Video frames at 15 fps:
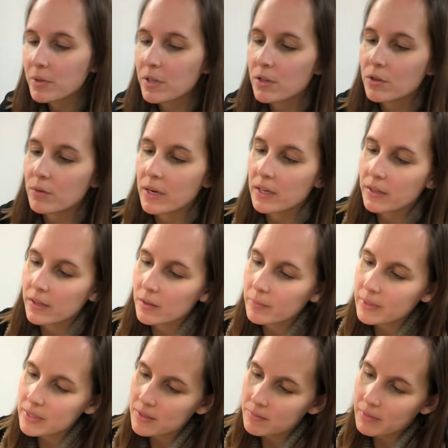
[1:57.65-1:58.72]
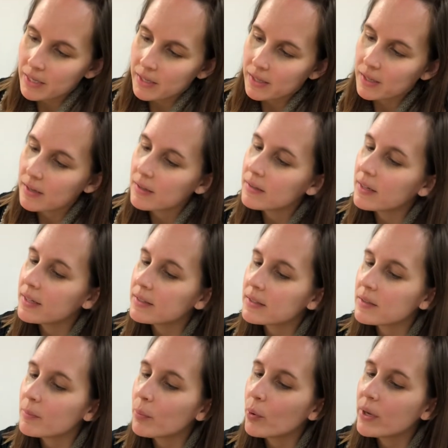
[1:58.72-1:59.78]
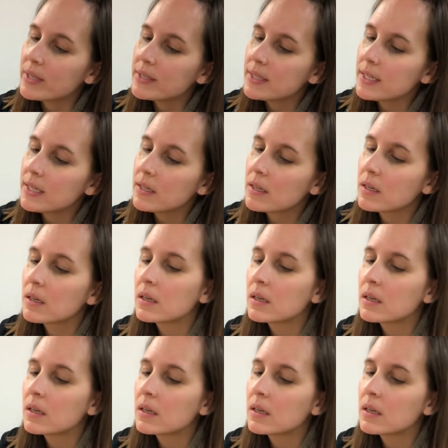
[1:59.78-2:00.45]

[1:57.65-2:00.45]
the thread a little bit to make it nice and pointy.